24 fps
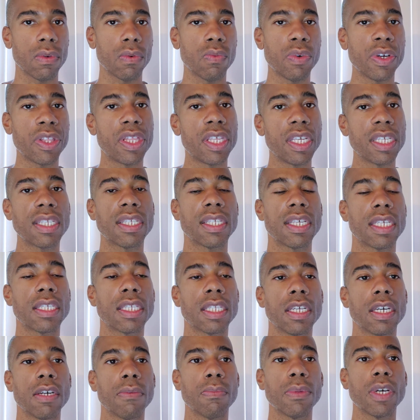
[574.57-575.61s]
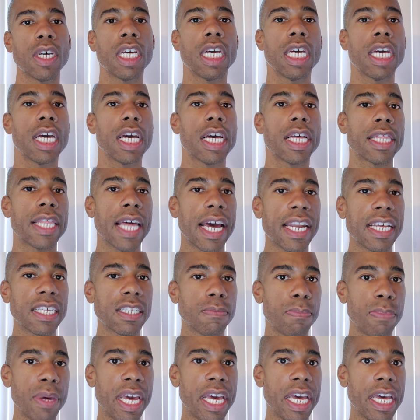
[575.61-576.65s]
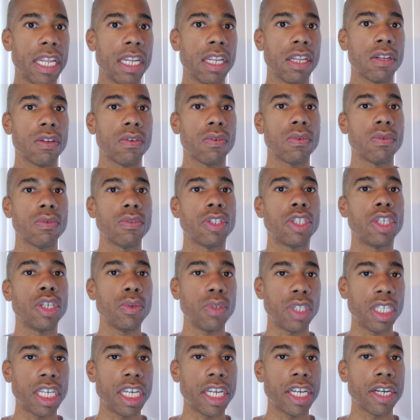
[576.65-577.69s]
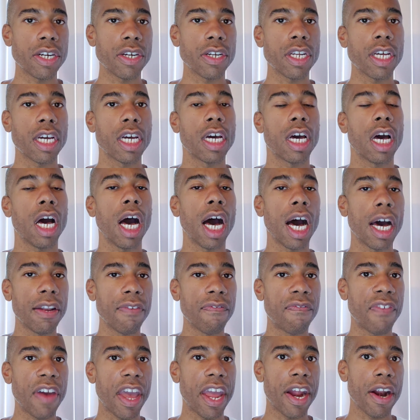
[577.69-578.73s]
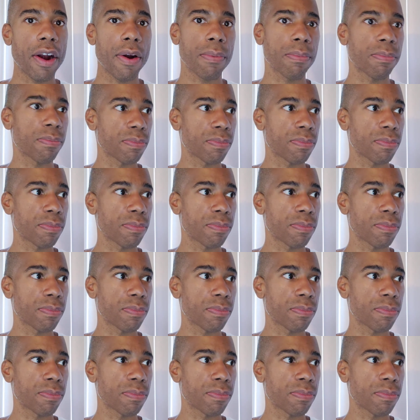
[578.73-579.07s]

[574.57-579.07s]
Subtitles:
with the system that has been two-tiered, unfair,